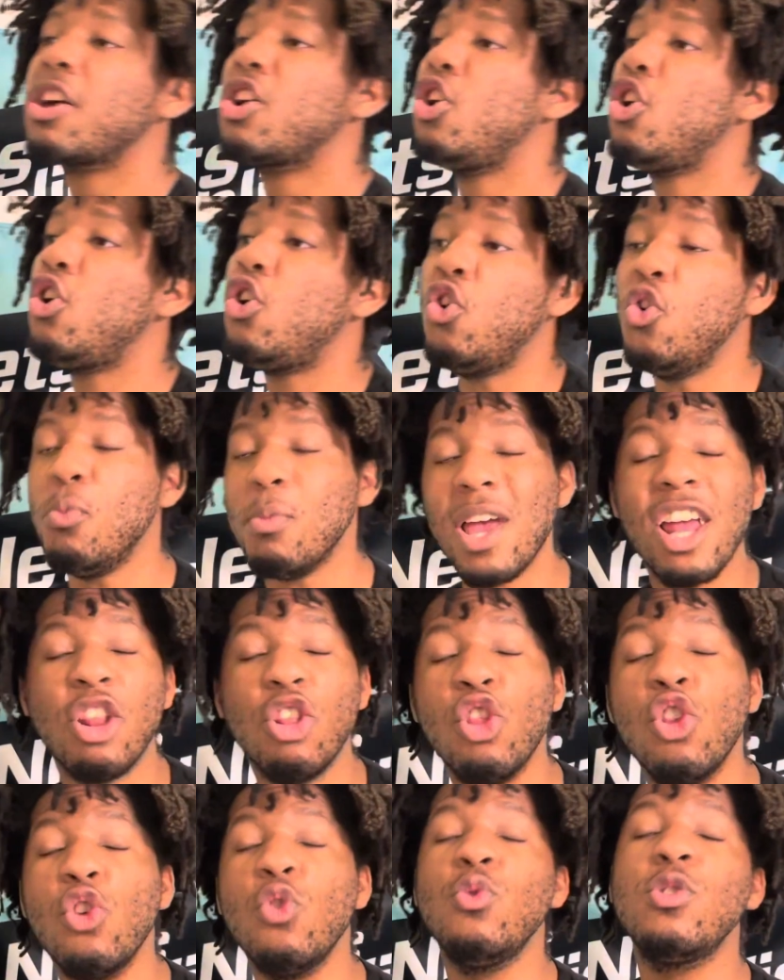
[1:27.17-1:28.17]
home and
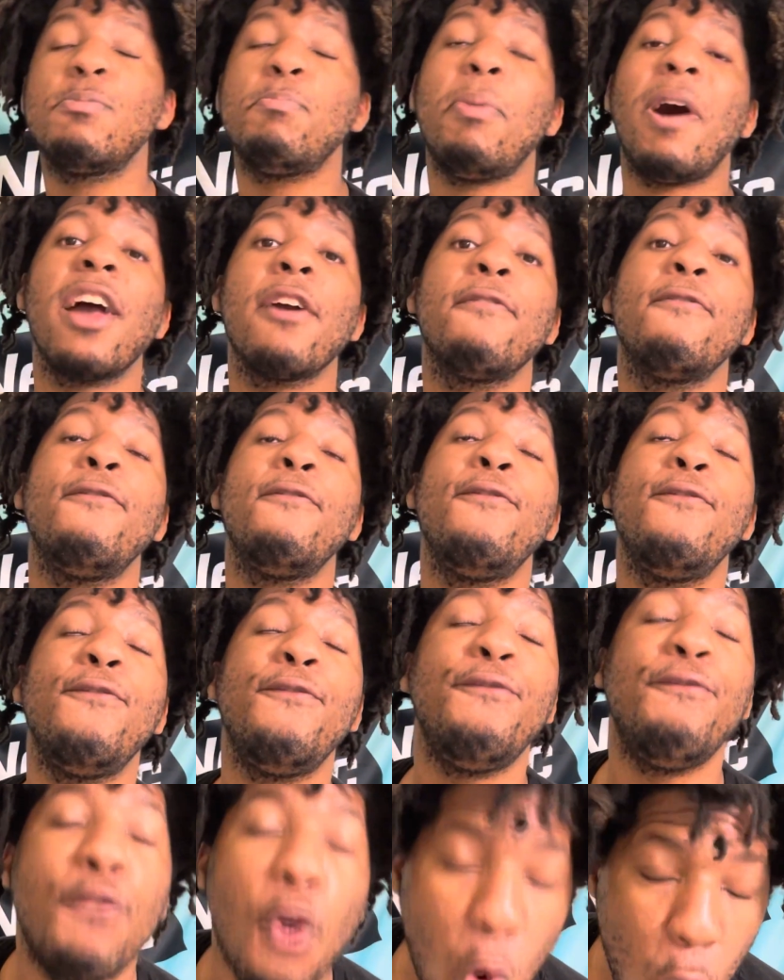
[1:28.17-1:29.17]
lose by
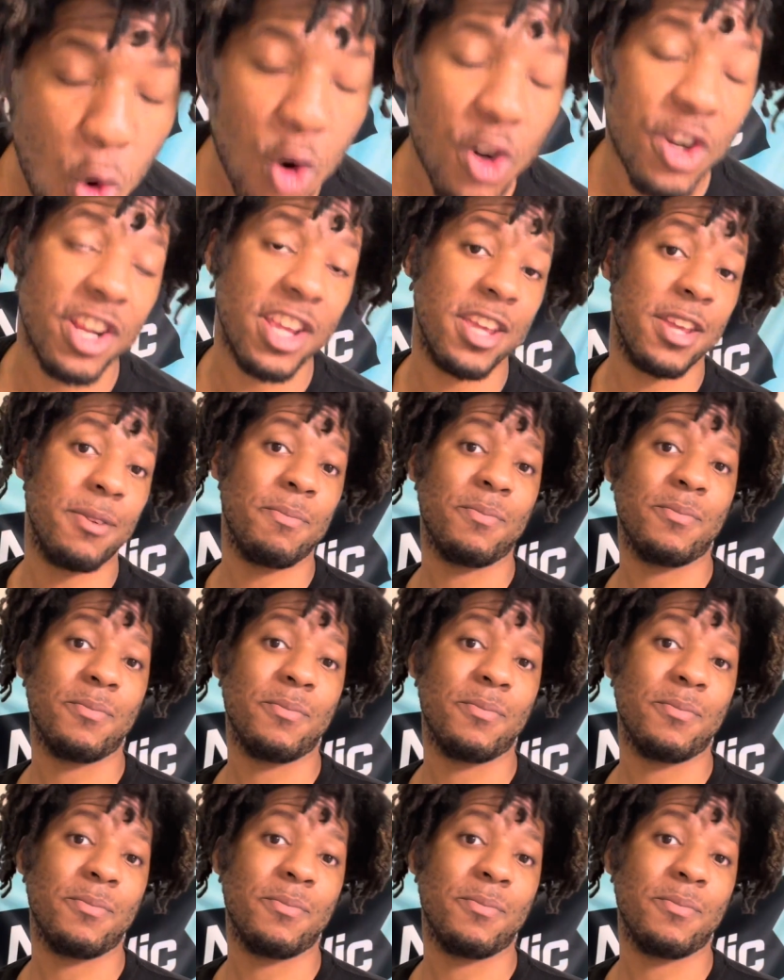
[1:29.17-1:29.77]
40